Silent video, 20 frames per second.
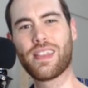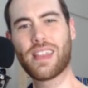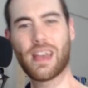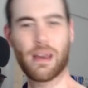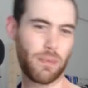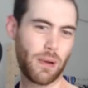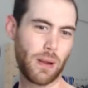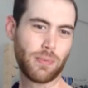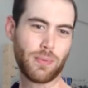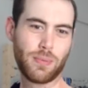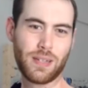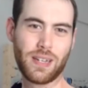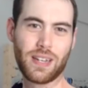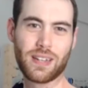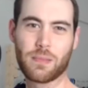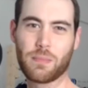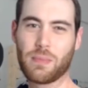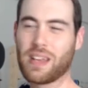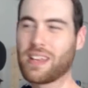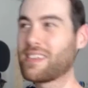That probably
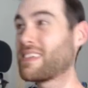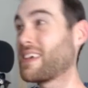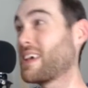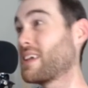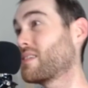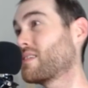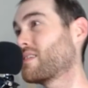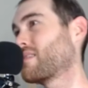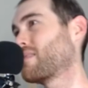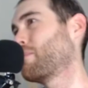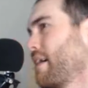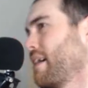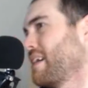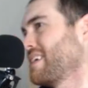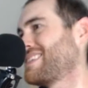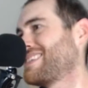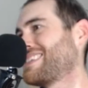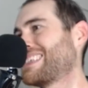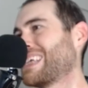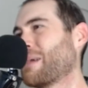doesn't make sense.
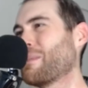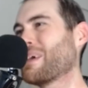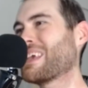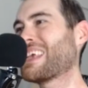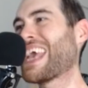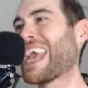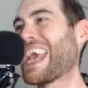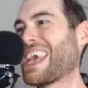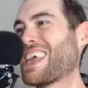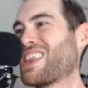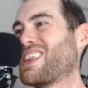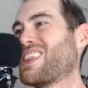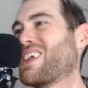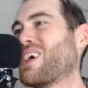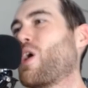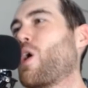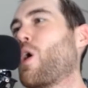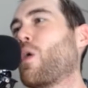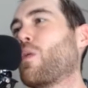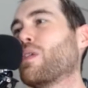A stomach ache,
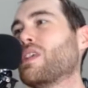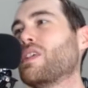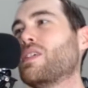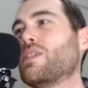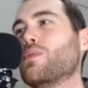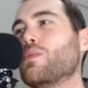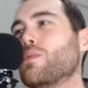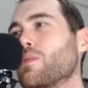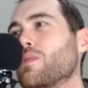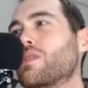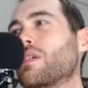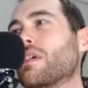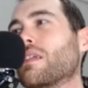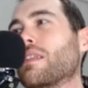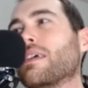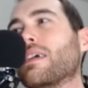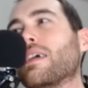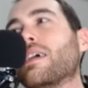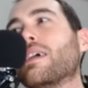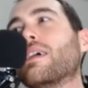though,
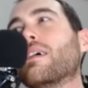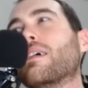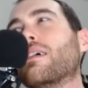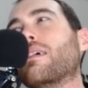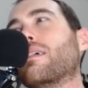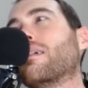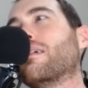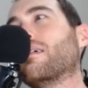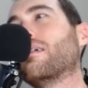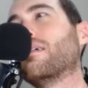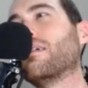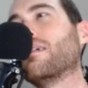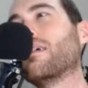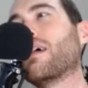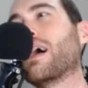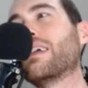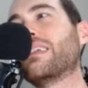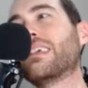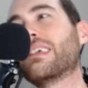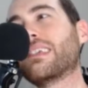usually
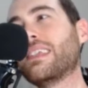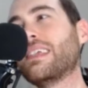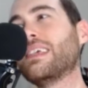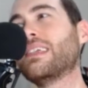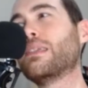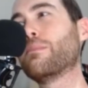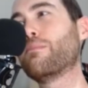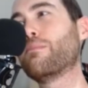I just need